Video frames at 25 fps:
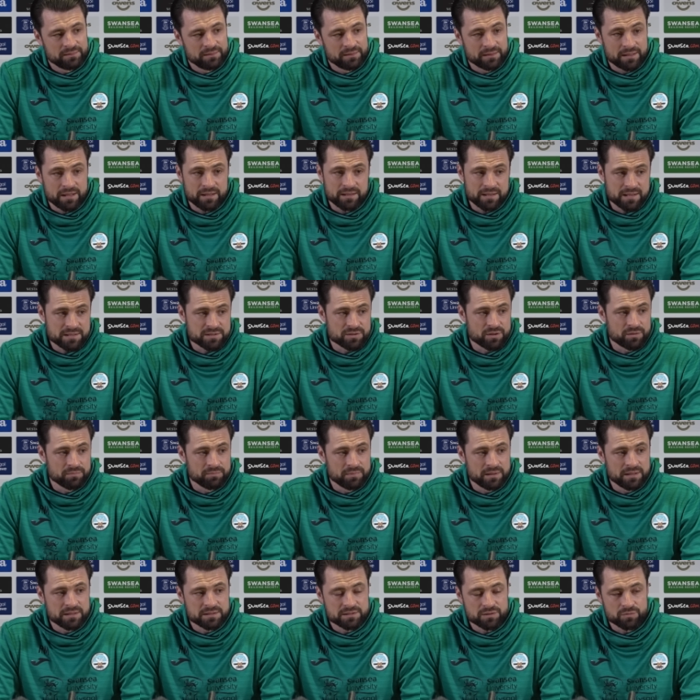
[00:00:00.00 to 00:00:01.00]
Again, that's on
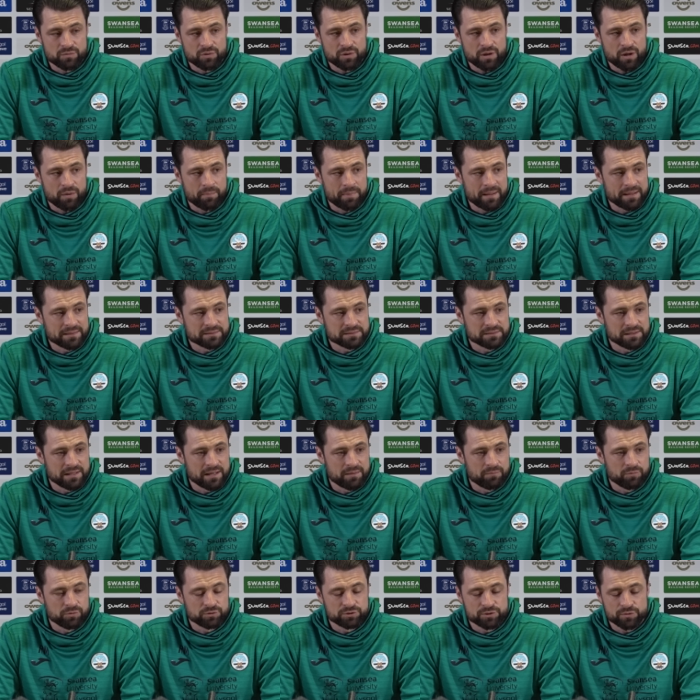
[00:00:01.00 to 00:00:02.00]
me. So we'll go back to that
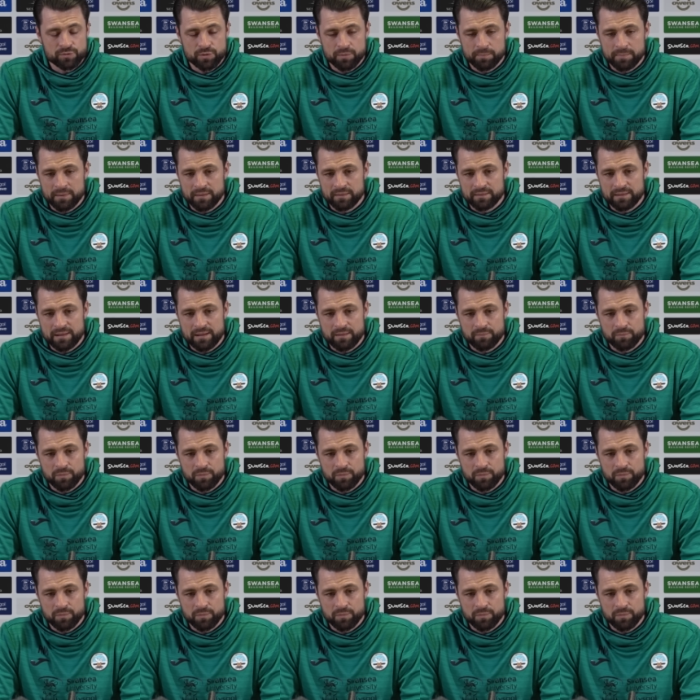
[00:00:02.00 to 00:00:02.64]
and we'll talk about that